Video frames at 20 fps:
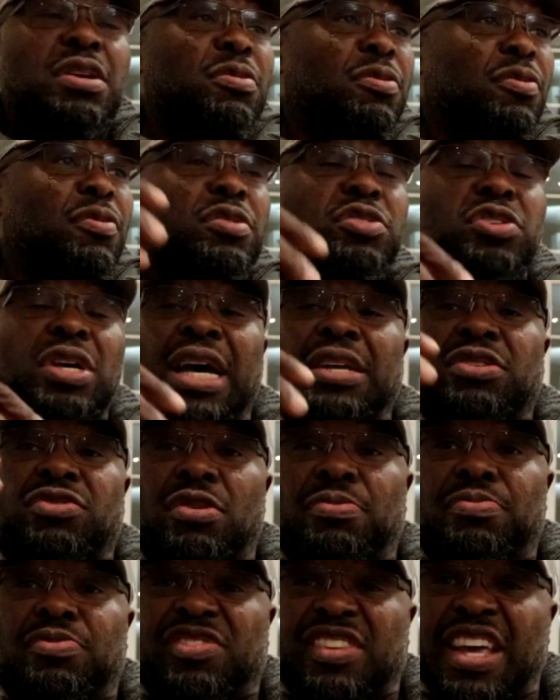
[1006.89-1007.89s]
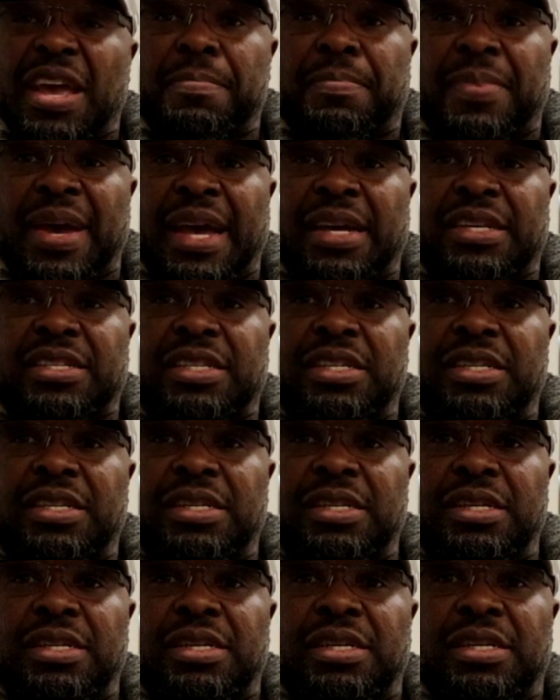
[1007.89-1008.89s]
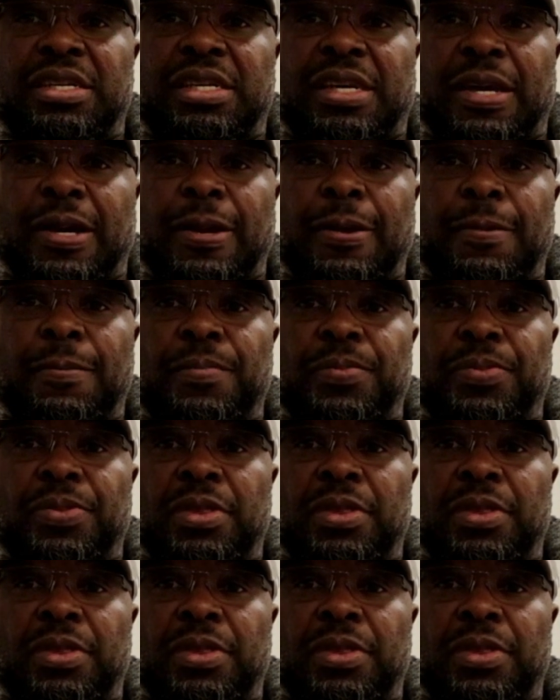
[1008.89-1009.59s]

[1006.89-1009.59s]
We also had some setbacks, yeah?